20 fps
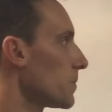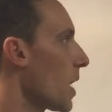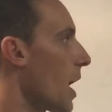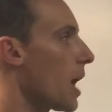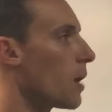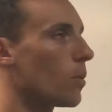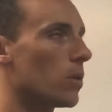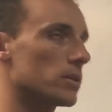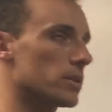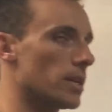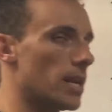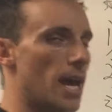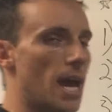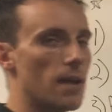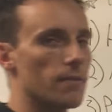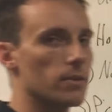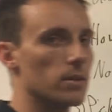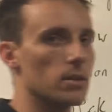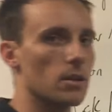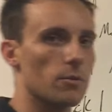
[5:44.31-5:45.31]
I wasn't
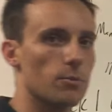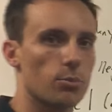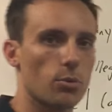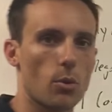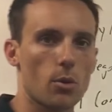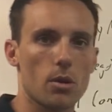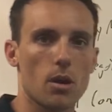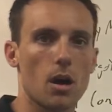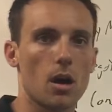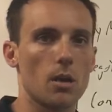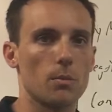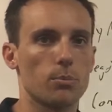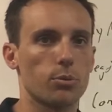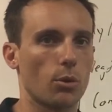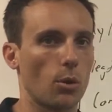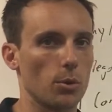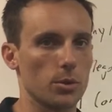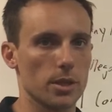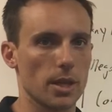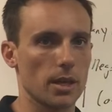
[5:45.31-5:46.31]
having enough
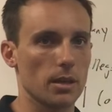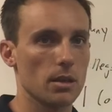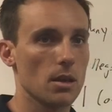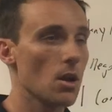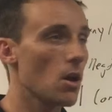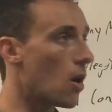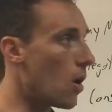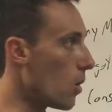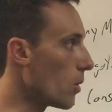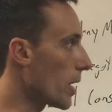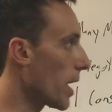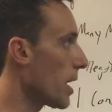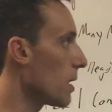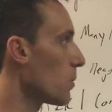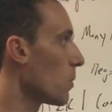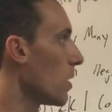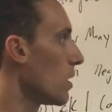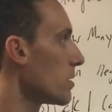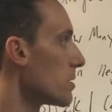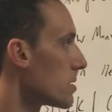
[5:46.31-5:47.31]
protein. Okay,
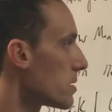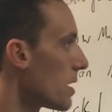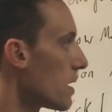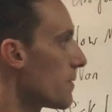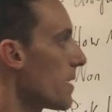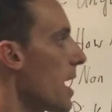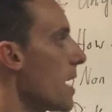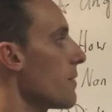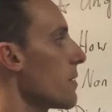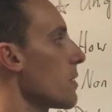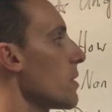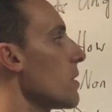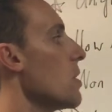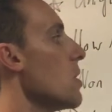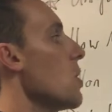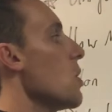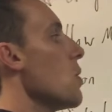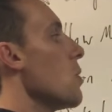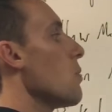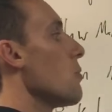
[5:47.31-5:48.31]
well, instead of having
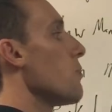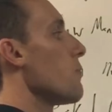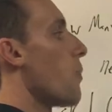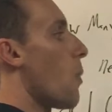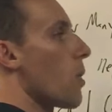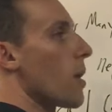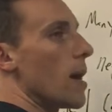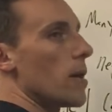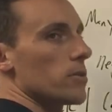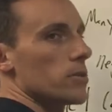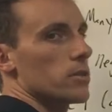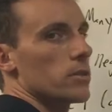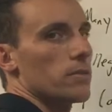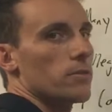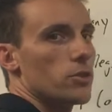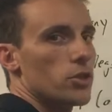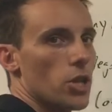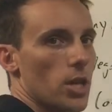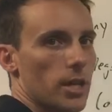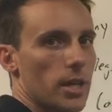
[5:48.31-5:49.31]
4 ounces of
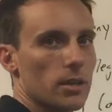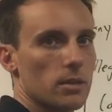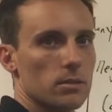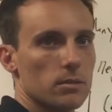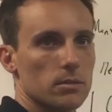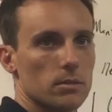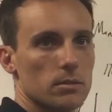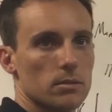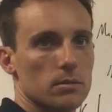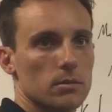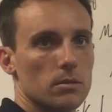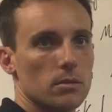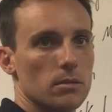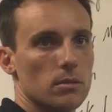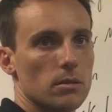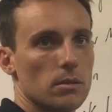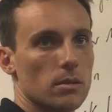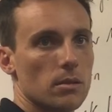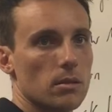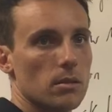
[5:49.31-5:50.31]
chicken,
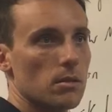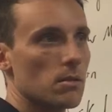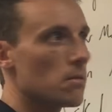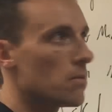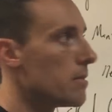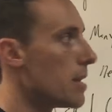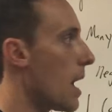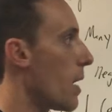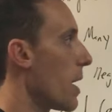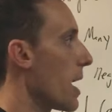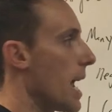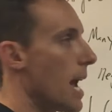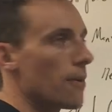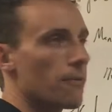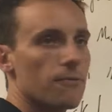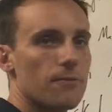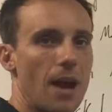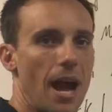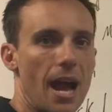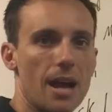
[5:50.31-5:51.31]
now I have
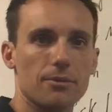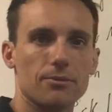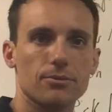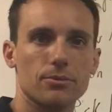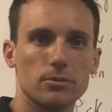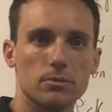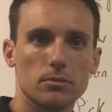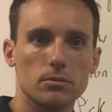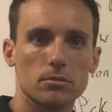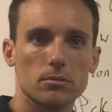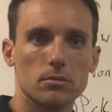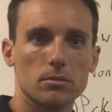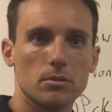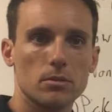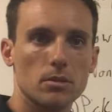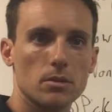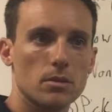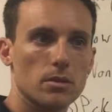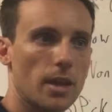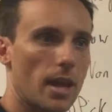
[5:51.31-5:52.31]
5.
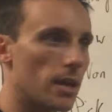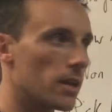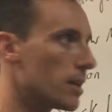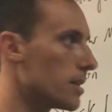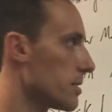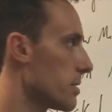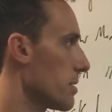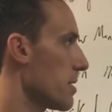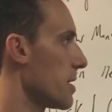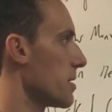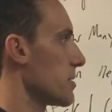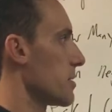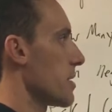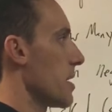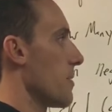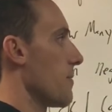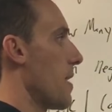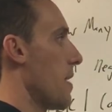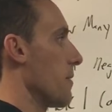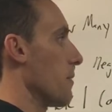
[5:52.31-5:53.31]
Okay, instead
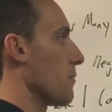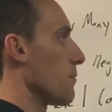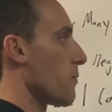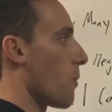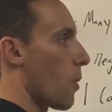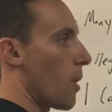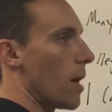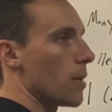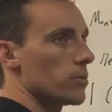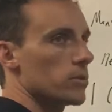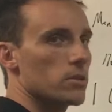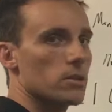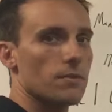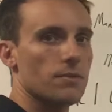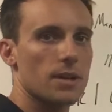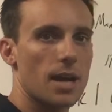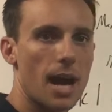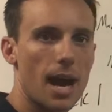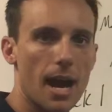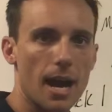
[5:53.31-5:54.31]
of having 4 ounces of
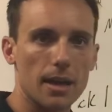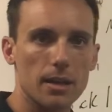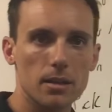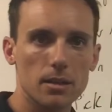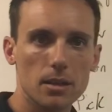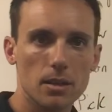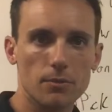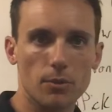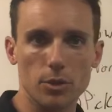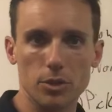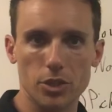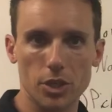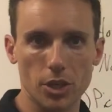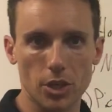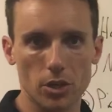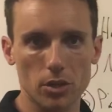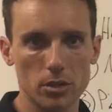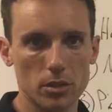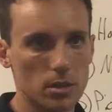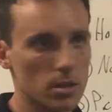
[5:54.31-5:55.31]
cod for
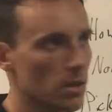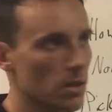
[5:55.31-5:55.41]
dinner,